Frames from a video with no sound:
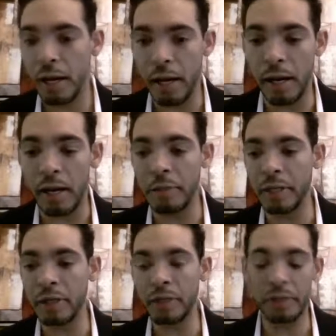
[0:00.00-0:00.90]

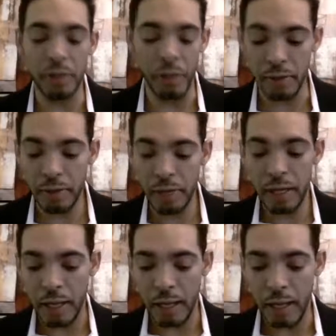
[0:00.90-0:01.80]
Um, you know, so
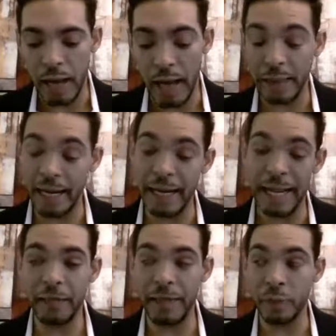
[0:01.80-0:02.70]
uh, I think
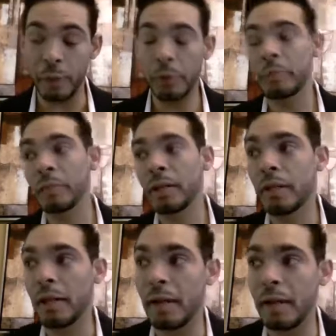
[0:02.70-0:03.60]
that's feasible.
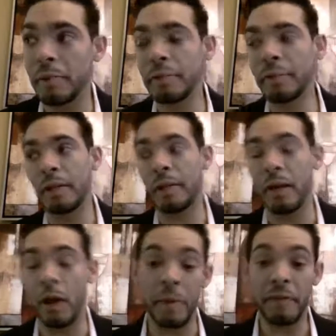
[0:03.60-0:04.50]
Um, you
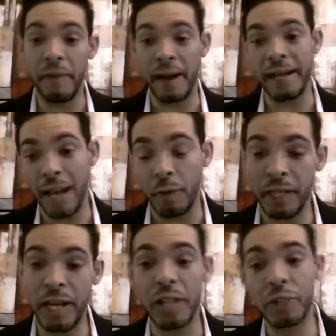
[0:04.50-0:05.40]
know, I'm going to find out when
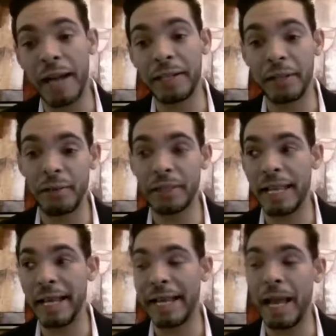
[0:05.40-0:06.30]
the contractor looks
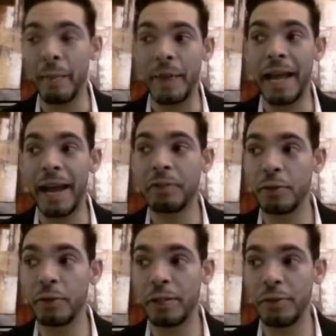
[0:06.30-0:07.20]
at it. I might have
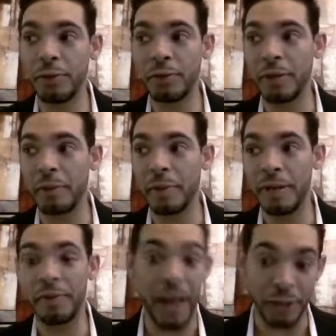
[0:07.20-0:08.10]
to uh, do some
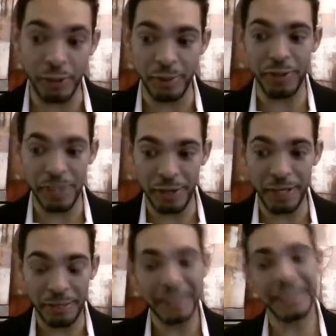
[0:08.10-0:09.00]
uh, value
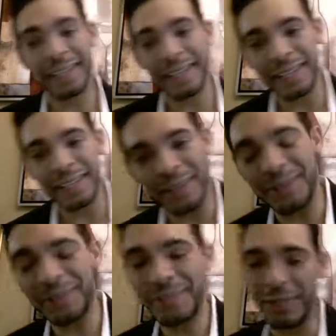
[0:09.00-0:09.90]
engineering. You
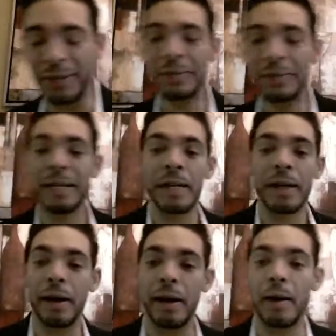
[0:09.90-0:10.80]
know, so
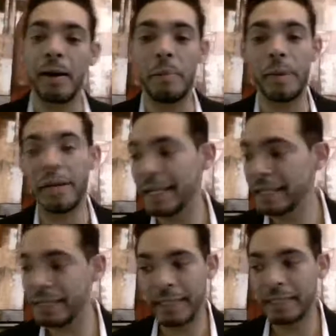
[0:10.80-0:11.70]
um, but
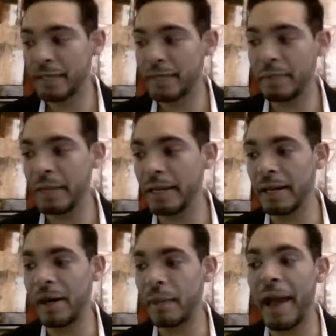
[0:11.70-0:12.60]
it's it's going to be
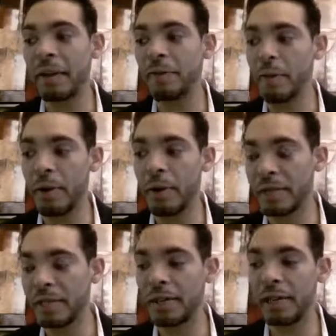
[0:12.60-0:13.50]
a back and forth
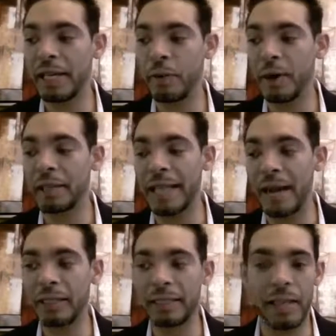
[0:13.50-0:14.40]
until it, works
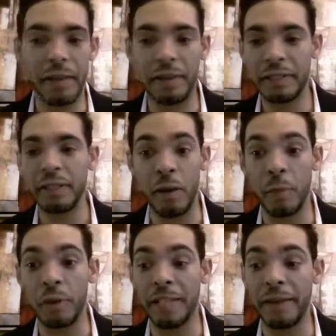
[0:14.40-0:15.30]
out because obviously the
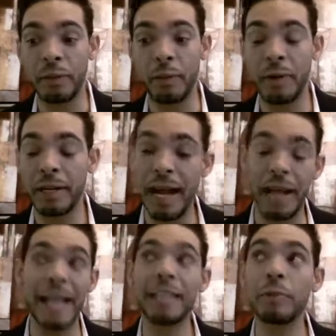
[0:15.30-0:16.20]
numbers have to work out,
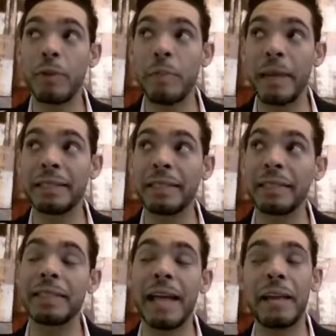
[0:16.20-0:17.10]
and that's what makes this
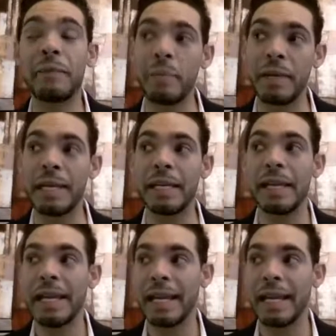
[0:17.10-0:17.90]
exciting for me.